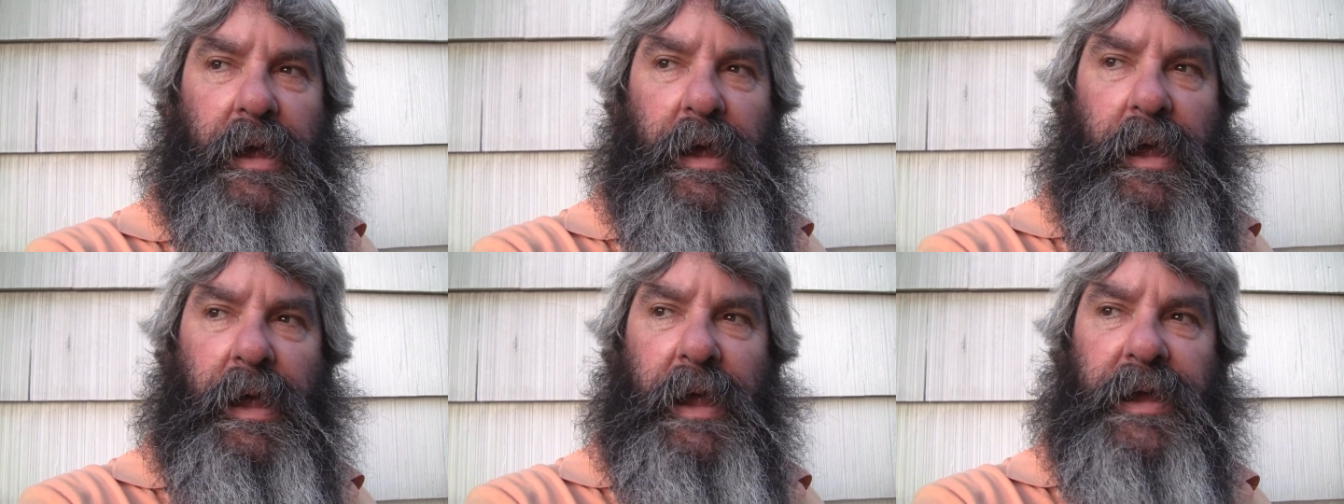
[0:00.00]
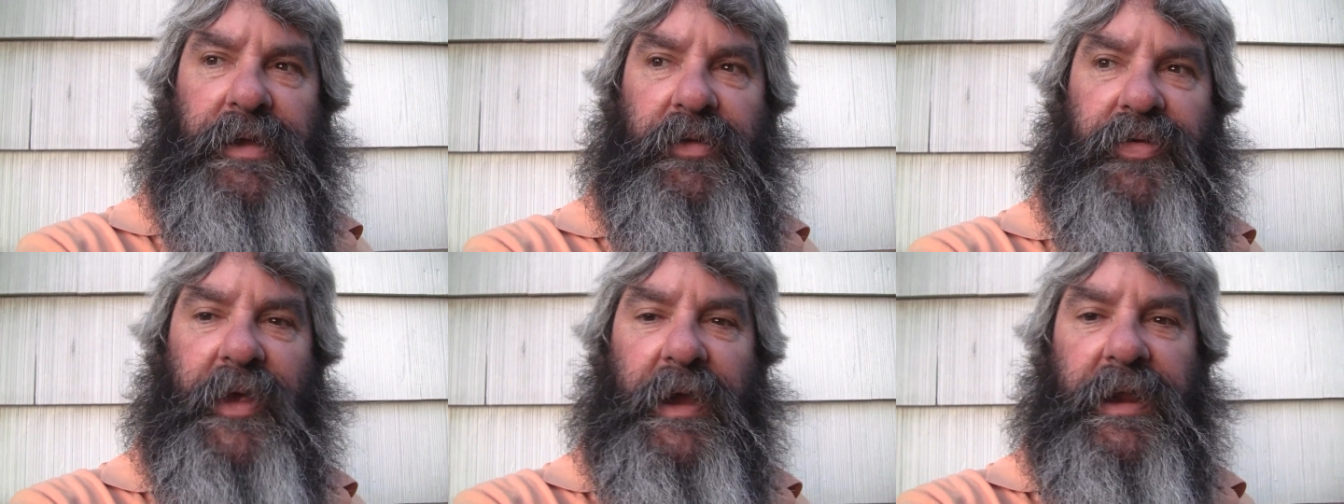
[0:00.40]
I
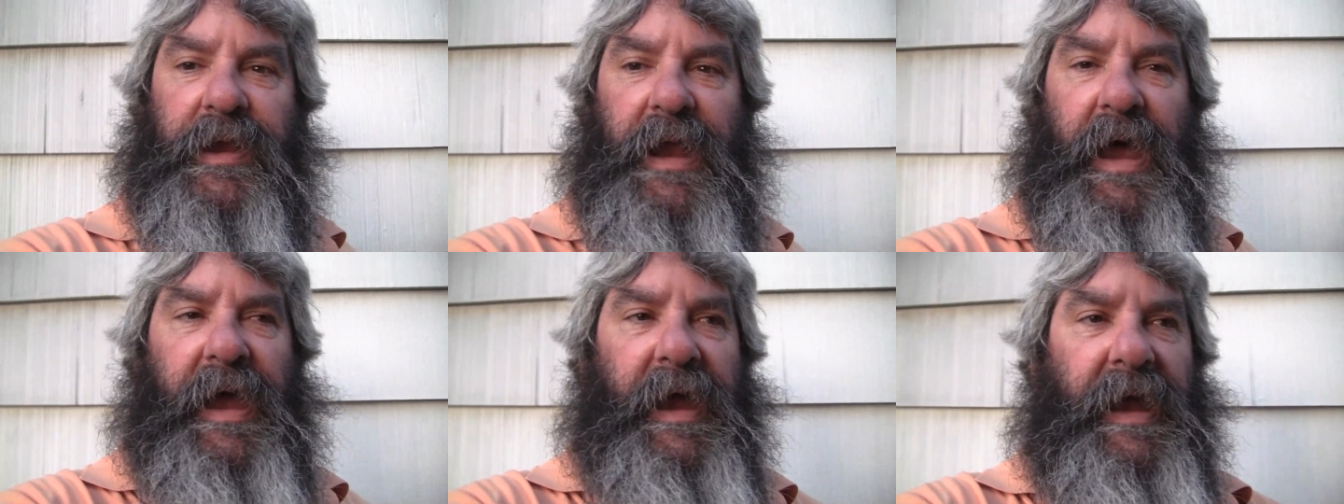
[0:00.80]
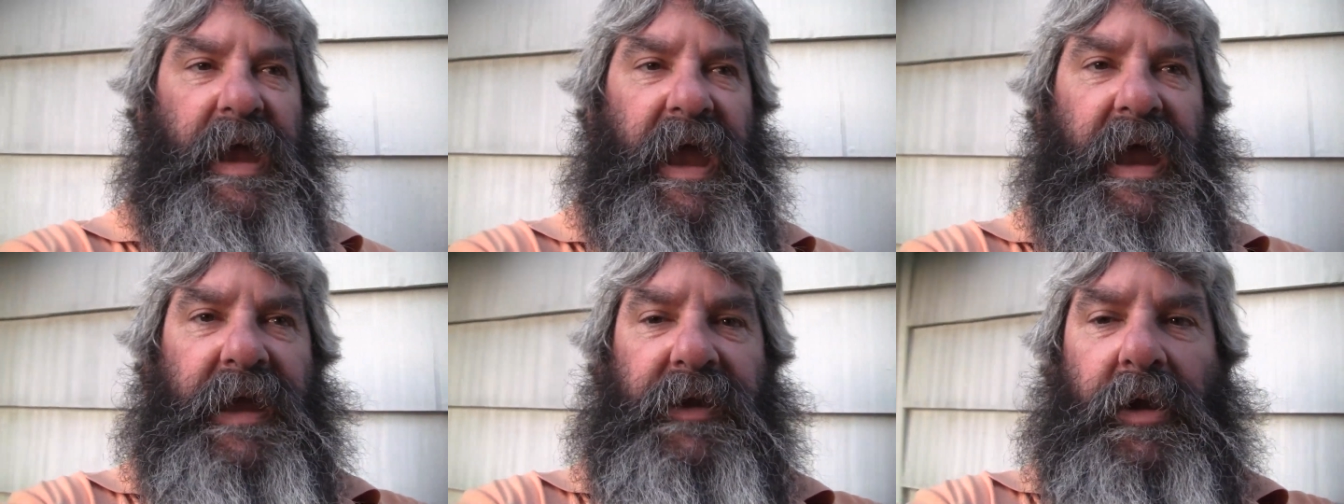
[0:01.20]
decided I
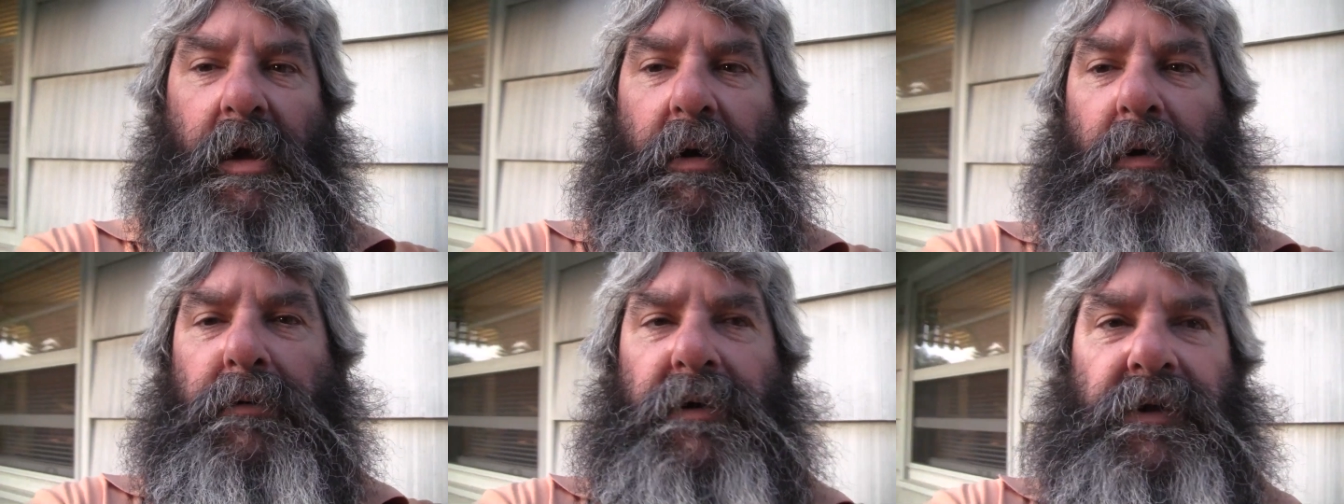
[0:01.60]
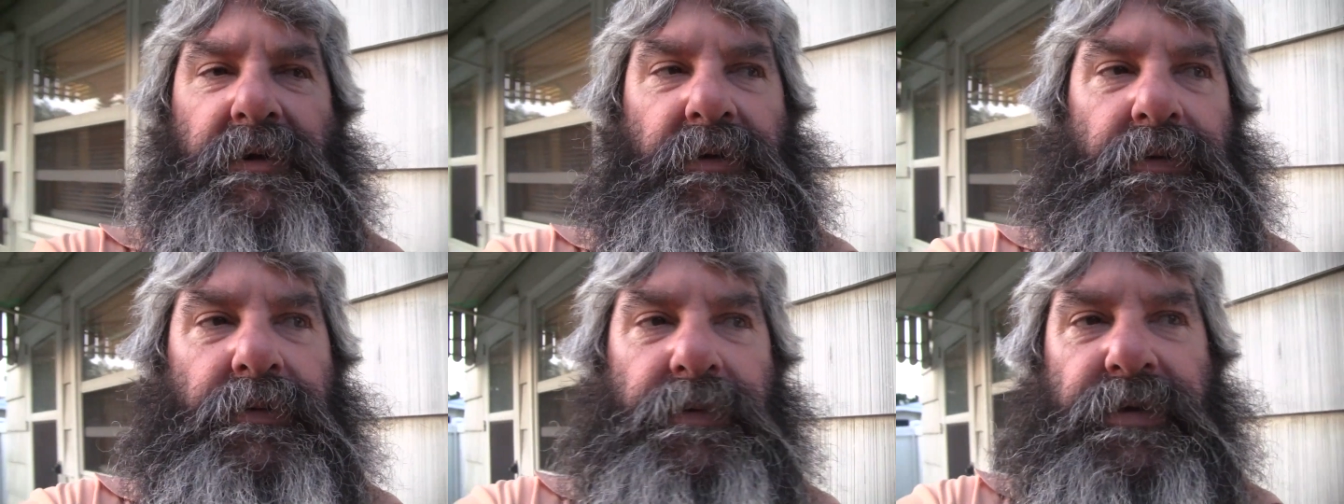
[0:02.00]
had to go
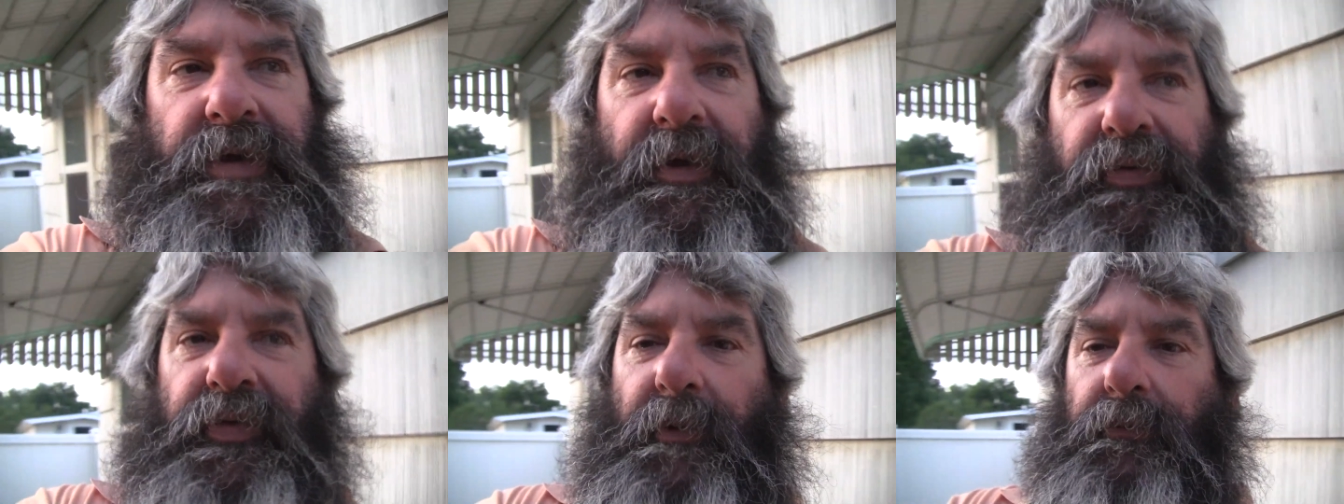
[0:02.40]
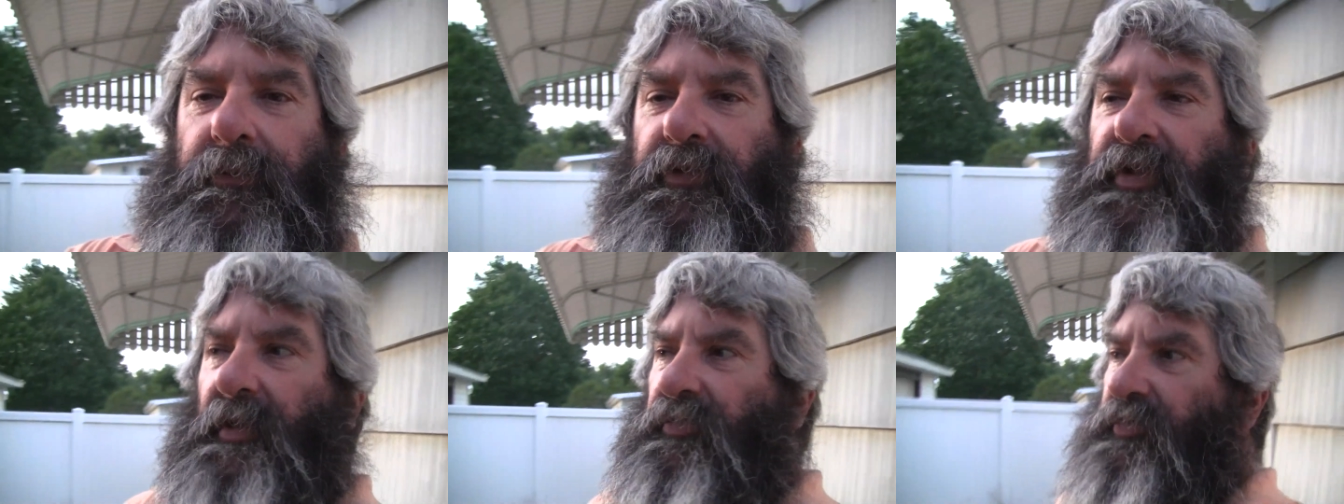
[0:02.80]
get
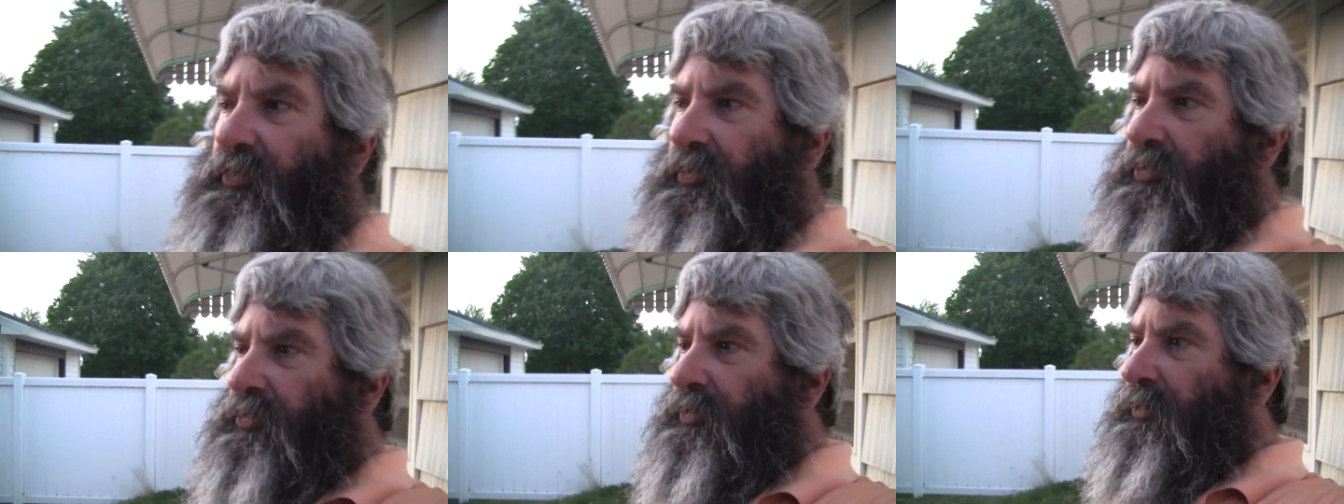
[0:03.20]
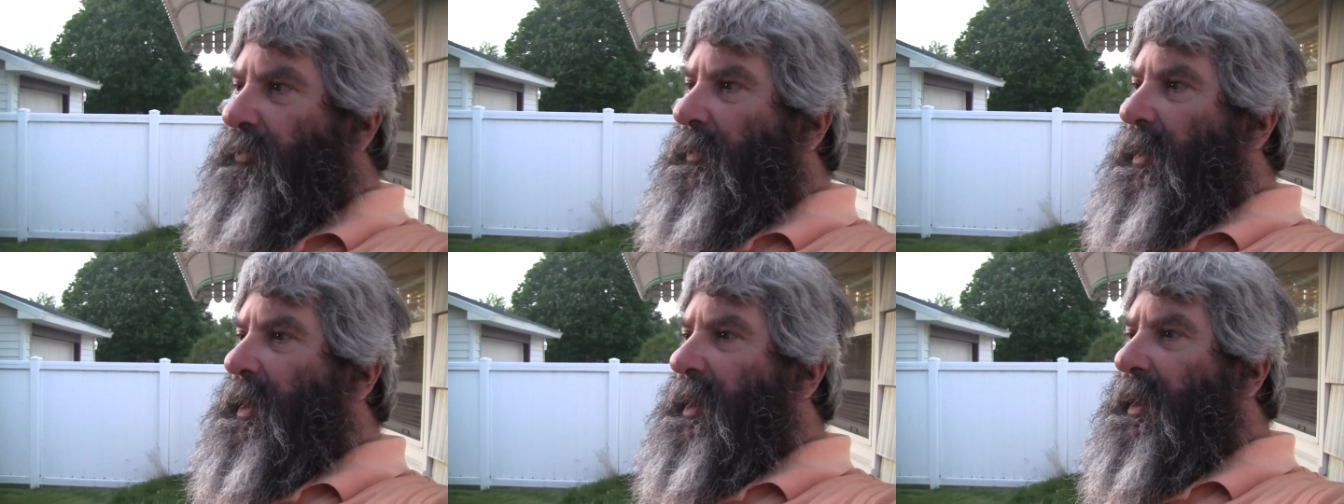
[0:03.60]
some dish
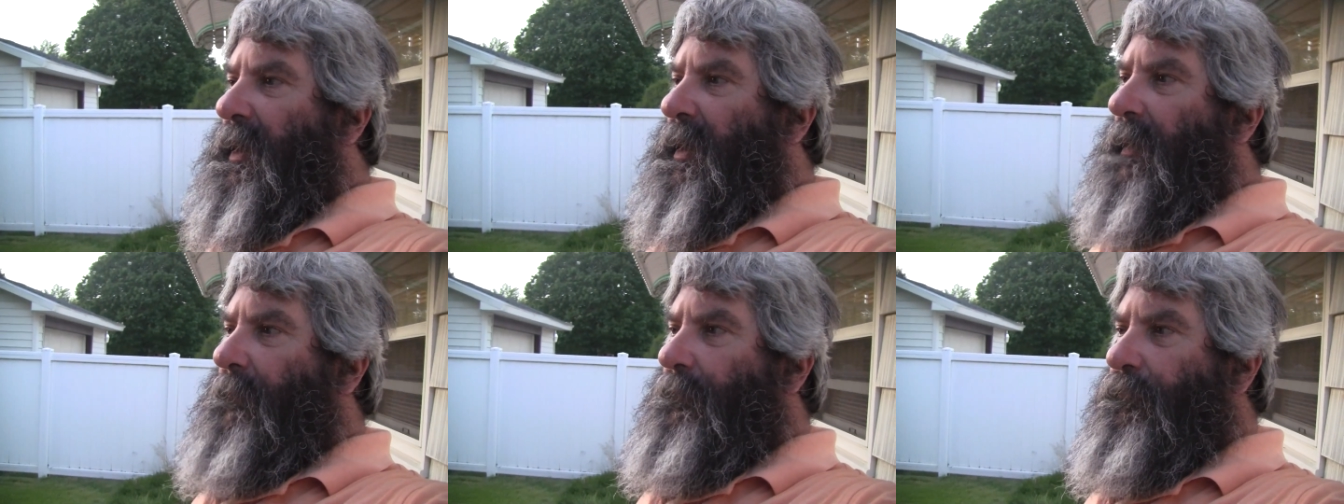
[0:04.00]
uh,